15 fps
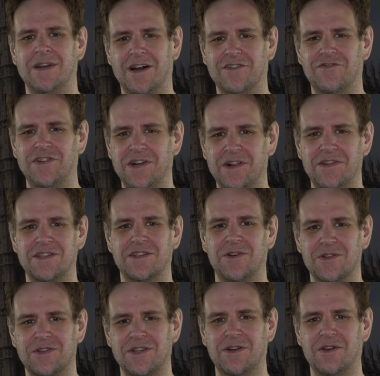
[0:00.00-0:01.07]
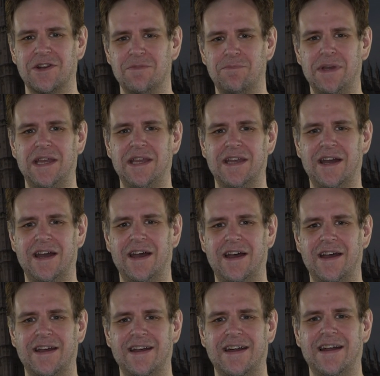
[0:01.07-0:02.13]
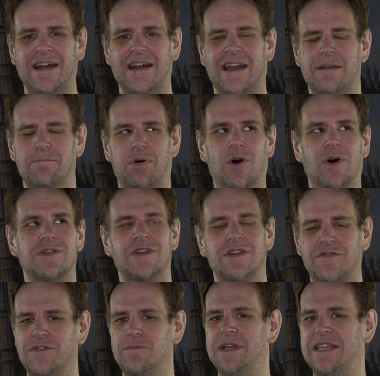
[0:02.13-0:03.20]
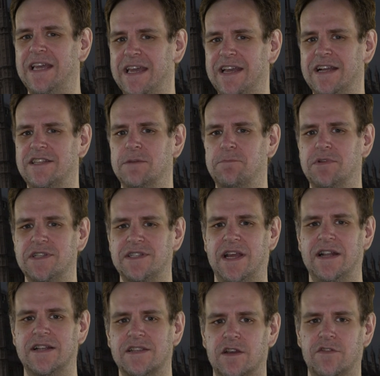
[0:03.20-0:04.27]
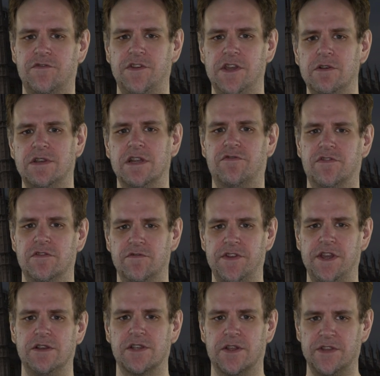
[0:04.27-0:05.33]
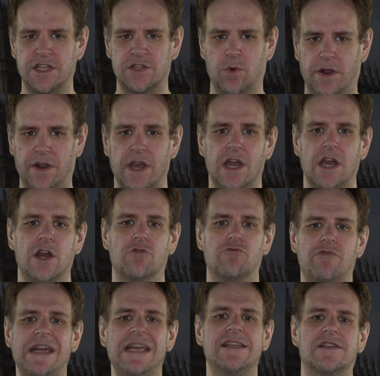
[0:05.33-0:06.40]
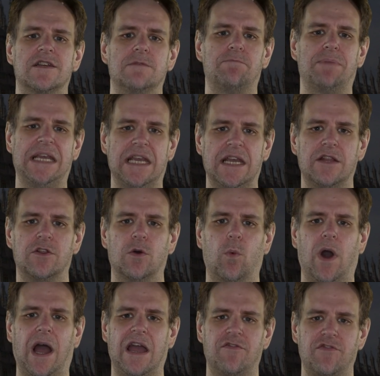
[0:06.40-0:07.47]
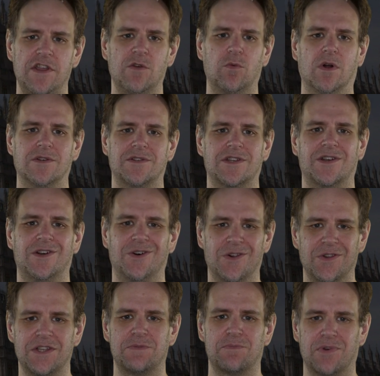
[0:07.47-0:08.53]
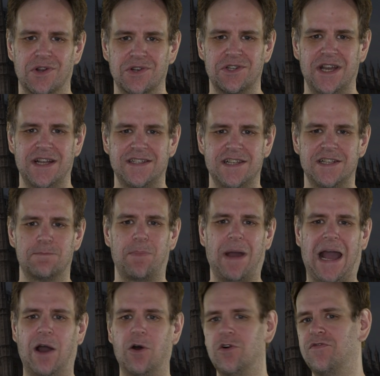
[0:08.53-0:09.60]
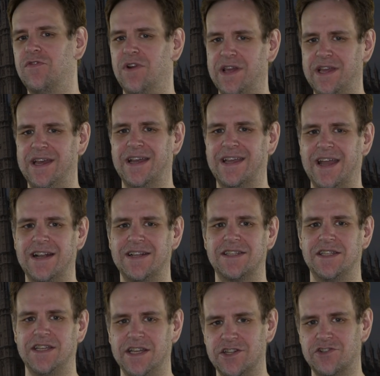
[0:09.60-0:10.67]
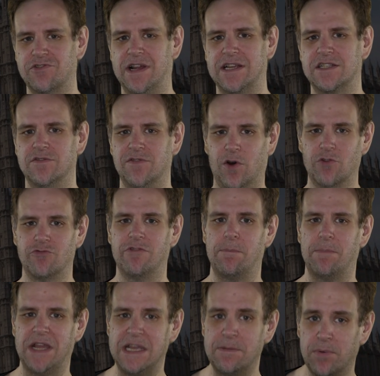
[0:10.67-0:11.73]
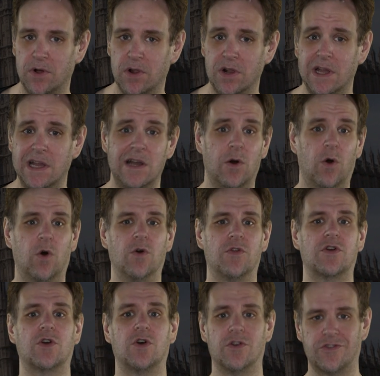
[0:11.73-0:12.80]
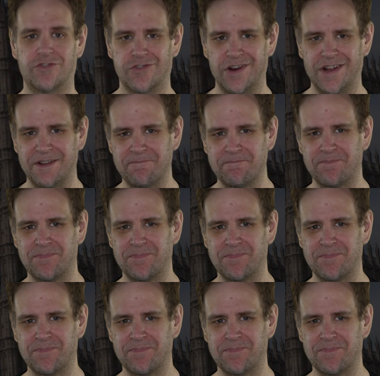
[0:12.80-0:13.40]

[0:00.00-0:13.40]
I feel there's also going to be uh, important for me here to present a few different views on this one. Reason being that whatever you want to call this project is powerfully against the interests of ordinary people or the country.